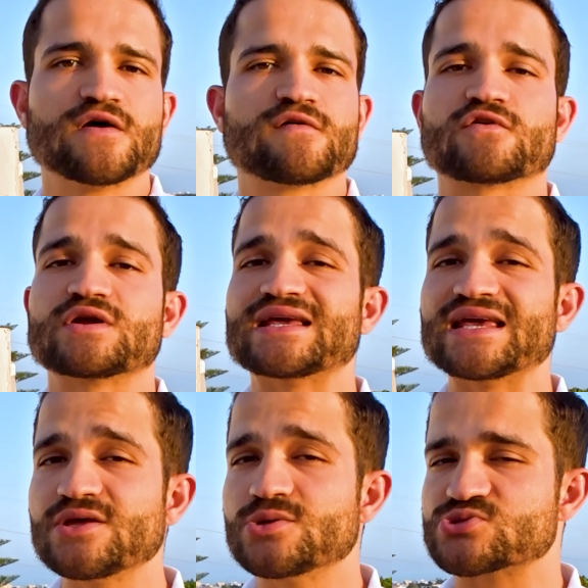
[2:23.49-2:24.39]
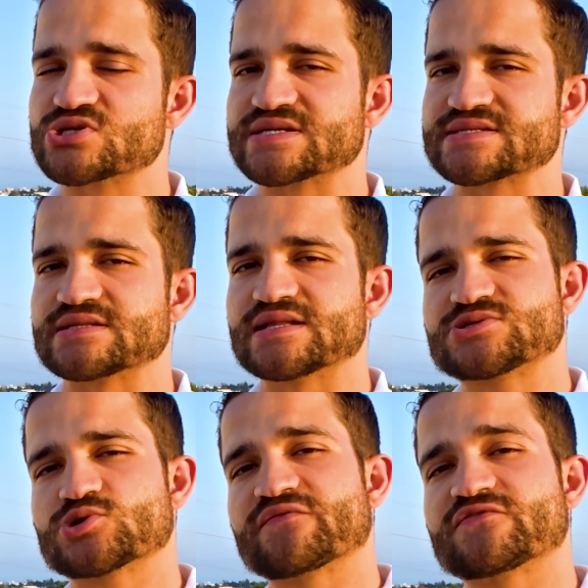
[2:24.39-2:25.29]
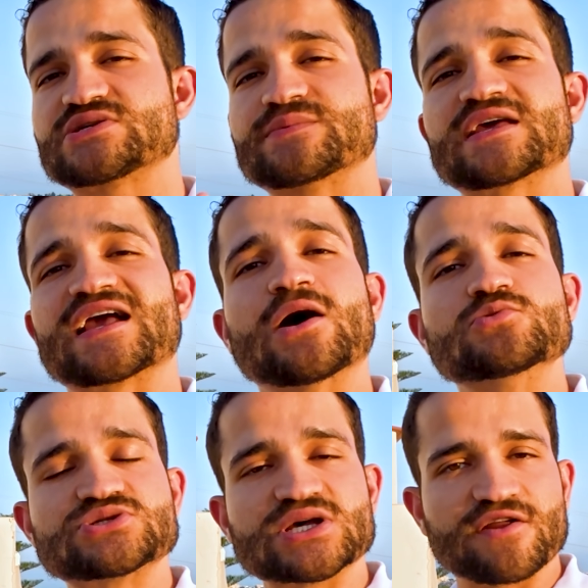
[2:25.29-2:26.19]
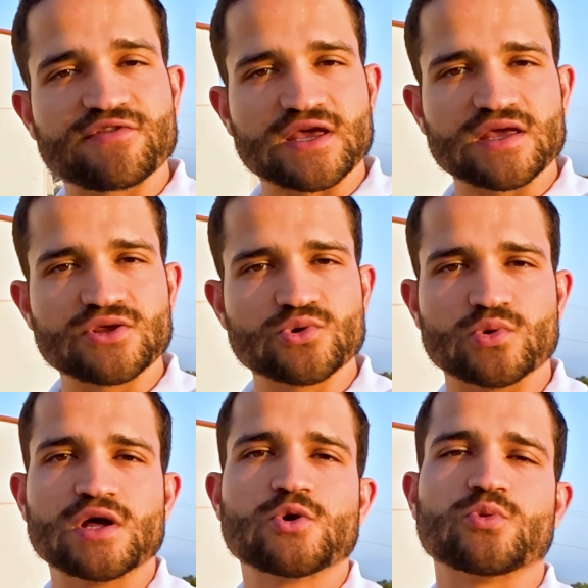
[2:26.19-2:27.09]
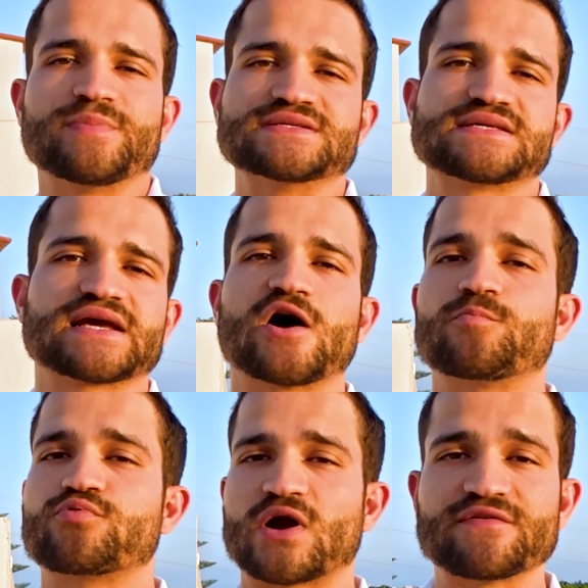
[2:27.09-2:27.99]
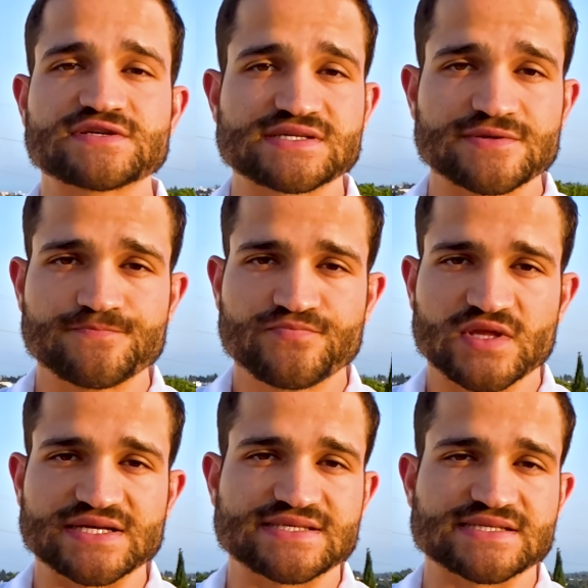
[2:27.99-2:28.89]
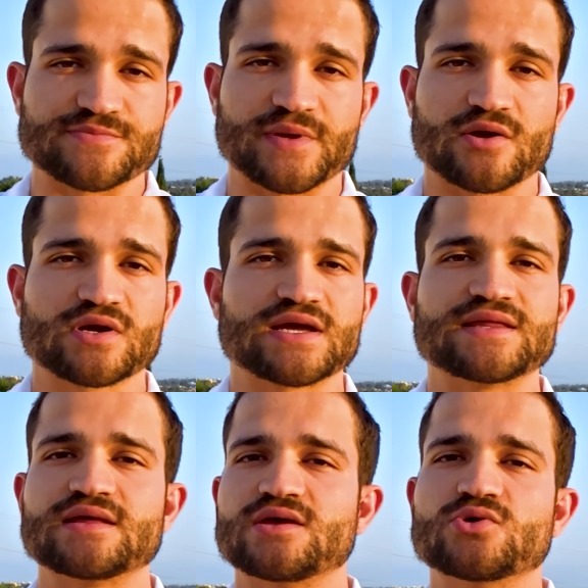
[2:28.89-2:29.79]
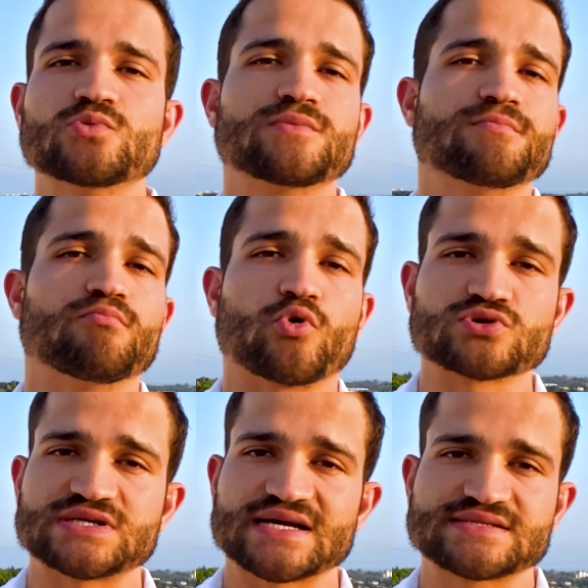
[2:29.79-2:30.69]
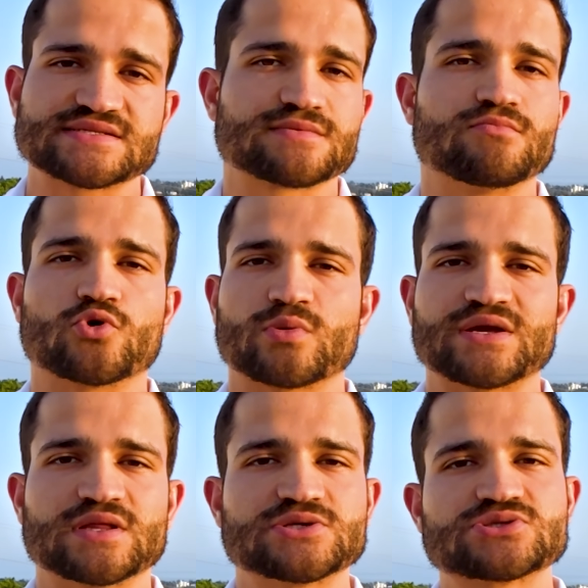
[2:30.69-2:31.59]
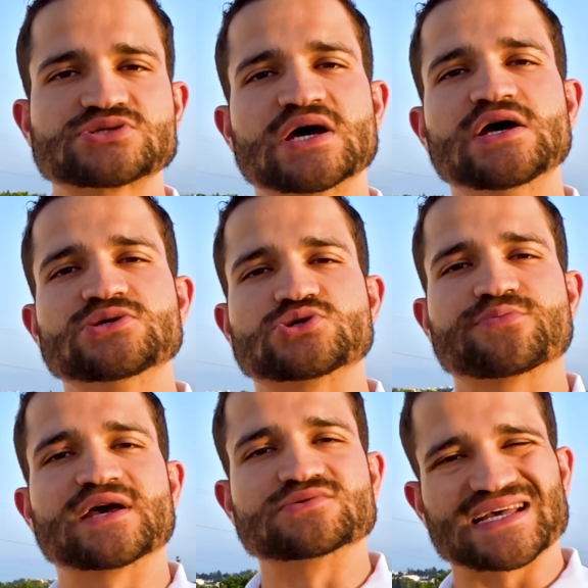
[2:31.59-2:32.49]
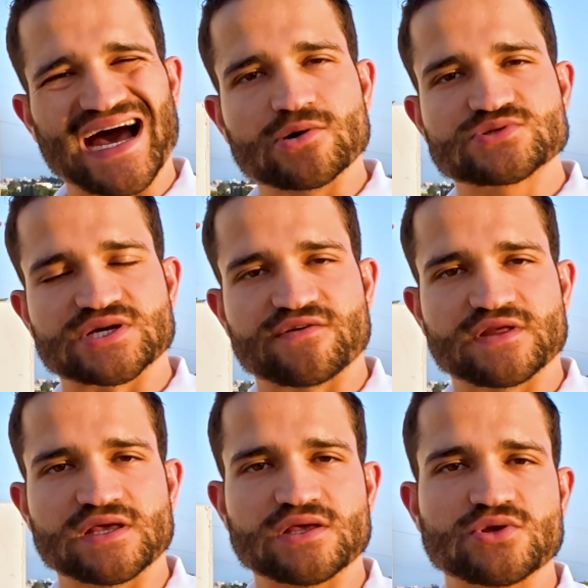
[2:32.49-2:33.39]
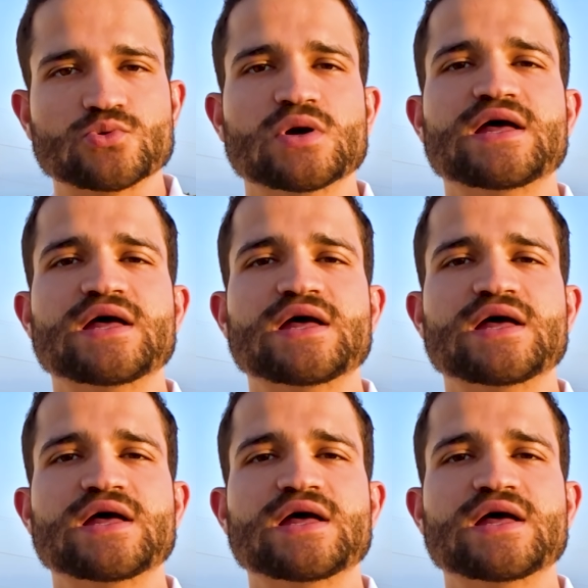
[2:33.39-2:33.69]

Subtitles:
For an EU citizen that's looking for something outside of the EU, we've been seeing how privacy is disappearing in the EU. More taxes, more regulations. Serbia is outside of the EU.